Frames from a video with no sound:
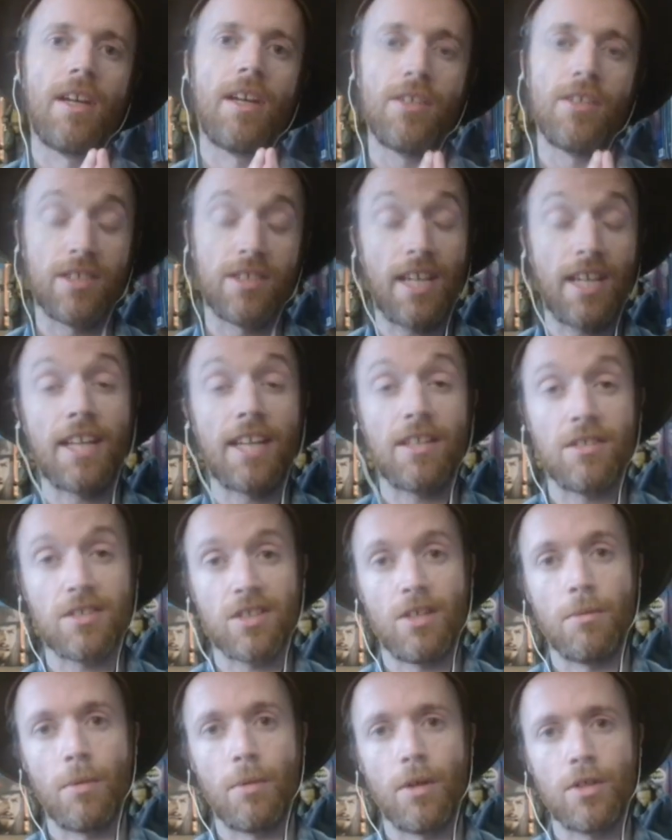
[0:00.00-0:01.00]
Just thank you
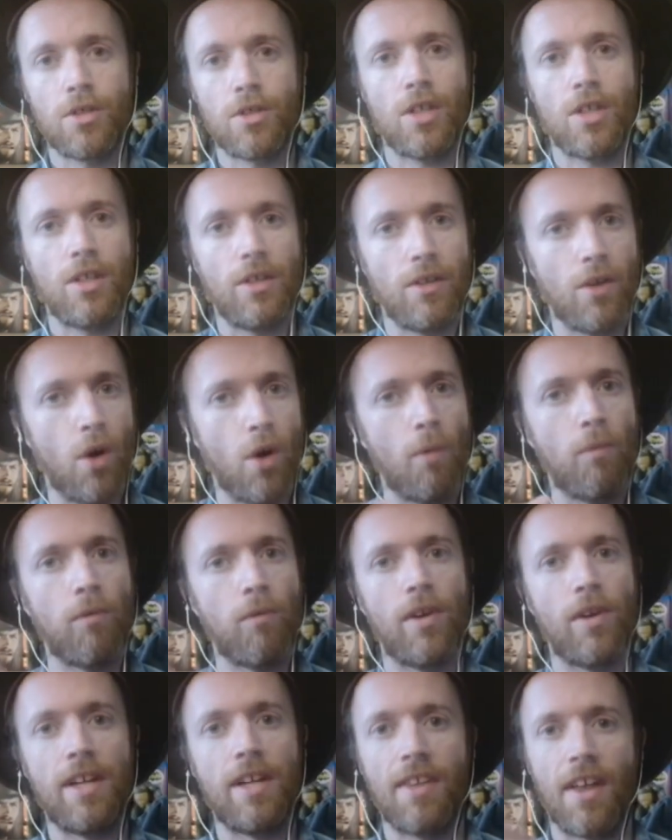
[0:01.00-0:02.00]
so much, and
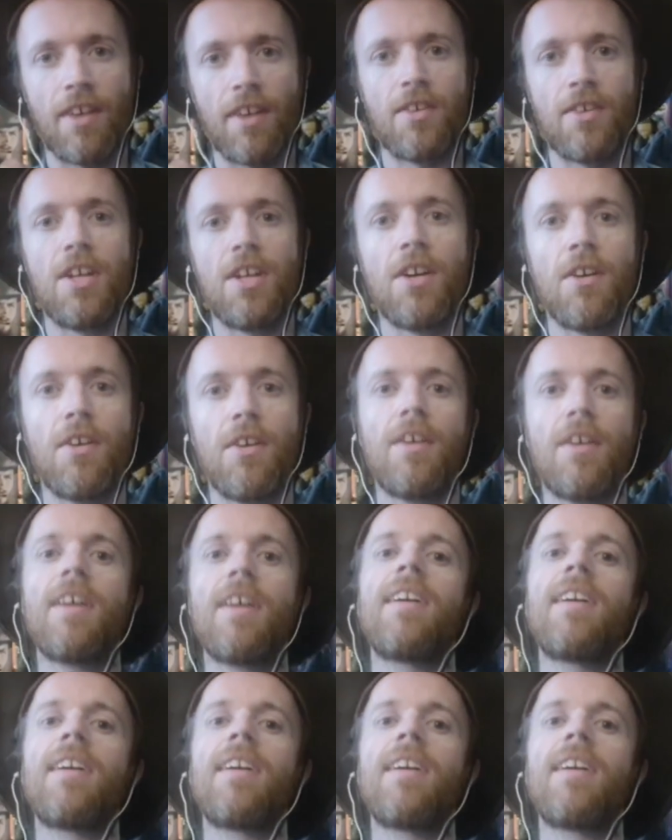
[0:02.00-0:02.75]
hopefully another year